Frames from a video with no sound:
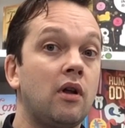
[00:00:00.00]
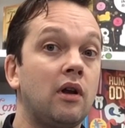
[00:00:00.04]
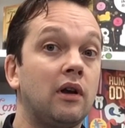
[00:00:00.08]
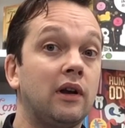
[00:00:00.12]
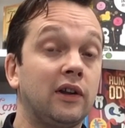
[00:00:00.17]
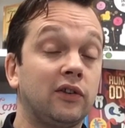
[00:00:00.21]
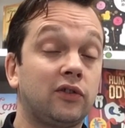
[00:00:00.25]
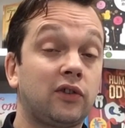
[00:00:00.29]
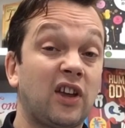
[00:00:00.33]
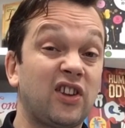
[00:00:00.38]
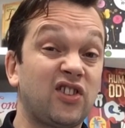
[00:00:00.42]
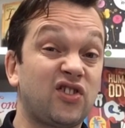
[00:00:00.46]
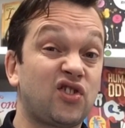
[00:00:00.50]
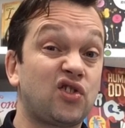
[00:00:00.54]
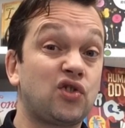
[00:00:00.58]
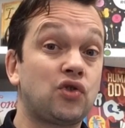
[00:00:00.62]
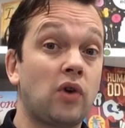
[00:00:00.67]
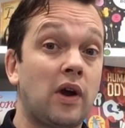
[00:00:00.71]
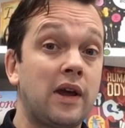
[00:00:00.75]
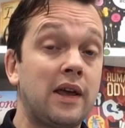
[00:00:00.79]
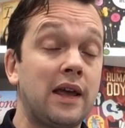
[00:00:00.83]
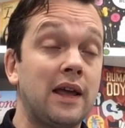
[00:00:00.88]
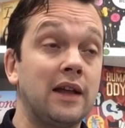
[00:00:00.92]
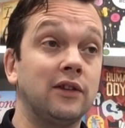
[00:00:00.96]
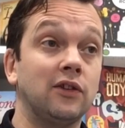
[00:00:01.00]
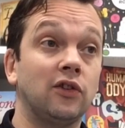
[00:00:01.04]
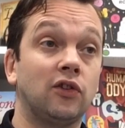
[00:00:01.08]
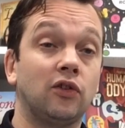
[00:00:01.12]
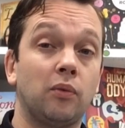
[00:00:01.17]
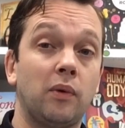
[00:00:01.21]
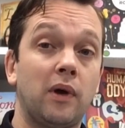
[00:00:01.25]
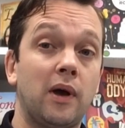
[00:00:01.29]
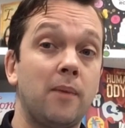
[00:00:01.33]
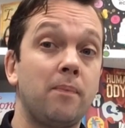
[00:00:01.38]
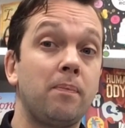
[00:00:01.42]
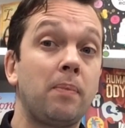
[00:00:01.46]
let's get straight
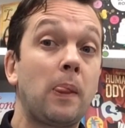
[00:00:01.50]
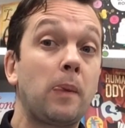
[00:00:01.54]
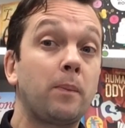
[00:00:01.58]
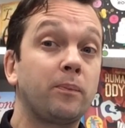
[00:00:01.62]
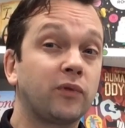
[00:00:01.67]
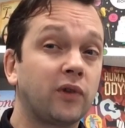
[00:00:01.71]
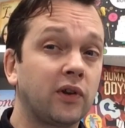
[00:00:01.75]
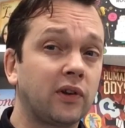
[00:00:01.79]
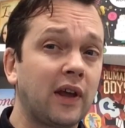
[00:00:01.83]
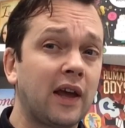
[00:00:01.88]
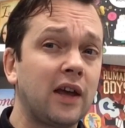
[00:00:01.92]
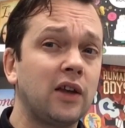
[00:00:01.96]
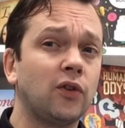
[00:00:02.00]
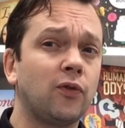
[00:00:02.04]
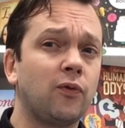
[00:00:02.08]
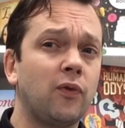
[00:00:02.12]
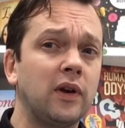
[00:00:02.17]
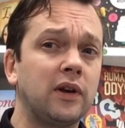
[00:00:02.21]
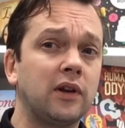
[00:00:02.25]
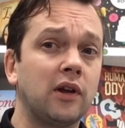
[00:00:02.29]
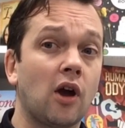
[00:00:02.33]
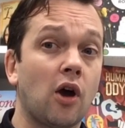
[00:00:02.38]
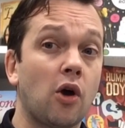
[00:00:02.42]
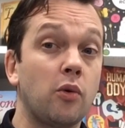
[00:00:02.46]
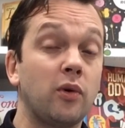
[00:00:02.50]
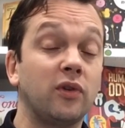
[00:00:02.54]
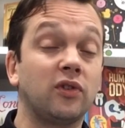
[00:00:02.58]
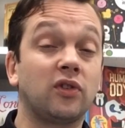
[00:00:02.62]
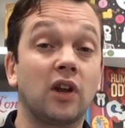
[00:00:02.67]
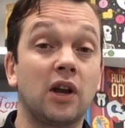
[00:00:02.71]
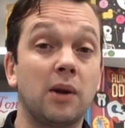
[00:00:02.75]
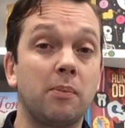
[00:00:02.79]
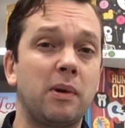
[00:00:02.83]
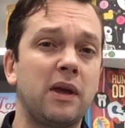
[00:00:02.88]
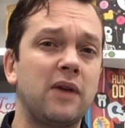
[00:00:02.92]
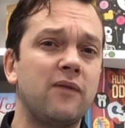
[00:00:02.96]
into it. Today's video is
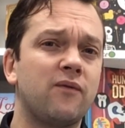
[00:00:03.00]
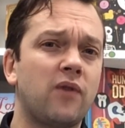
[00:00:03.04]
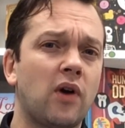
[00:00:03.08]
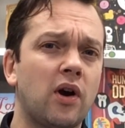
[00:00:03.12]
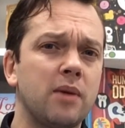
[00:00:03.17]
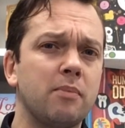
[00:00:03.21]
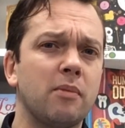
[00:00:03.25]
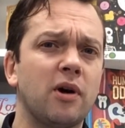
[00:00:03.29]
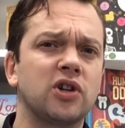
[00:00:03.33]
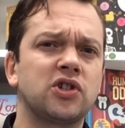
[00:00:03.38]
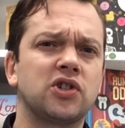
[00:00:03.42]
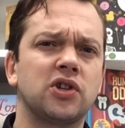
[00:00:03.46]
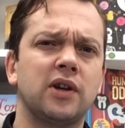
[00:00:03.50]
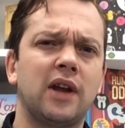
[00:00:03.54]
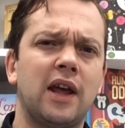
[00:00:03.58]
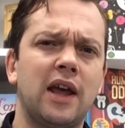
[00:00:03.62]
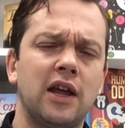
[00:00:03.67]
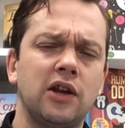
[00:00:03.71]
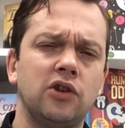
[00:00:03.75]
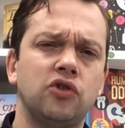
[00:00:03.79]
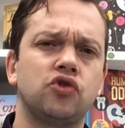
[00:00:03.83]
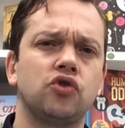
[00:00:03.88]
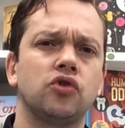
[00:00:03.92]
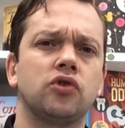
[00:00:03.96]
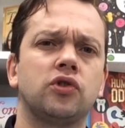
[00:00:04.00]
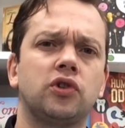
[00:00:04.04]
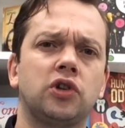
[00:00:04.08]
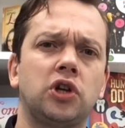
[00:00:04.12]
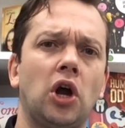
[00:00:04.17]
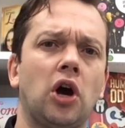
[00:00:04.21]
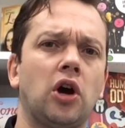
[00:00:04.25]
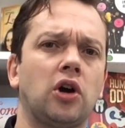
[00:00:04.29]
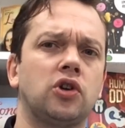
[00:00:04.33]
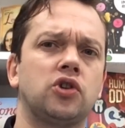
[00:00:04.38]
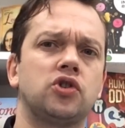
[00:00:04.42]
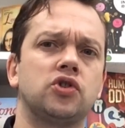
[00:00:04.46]
going to be very much an
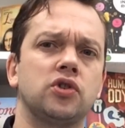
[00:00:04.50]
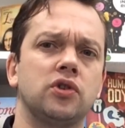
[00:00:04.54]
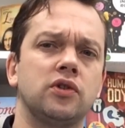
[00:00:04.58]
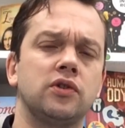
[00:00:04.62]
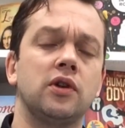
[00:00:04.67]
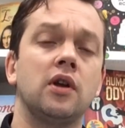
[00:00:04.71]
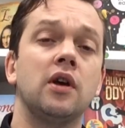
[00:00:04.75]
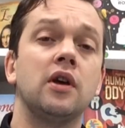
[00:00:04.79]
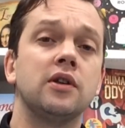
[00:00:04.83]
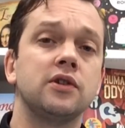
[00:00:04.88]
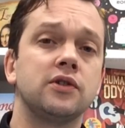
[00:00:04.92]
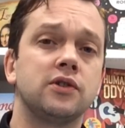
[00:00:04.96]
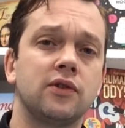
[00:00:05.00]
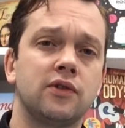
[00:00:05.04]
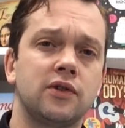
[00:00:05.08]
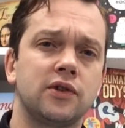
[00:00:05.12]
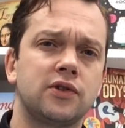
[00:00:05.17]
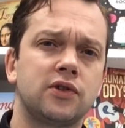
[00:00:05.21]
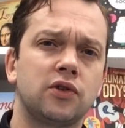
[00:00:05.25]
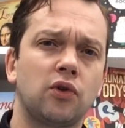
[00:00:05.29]
introduction to this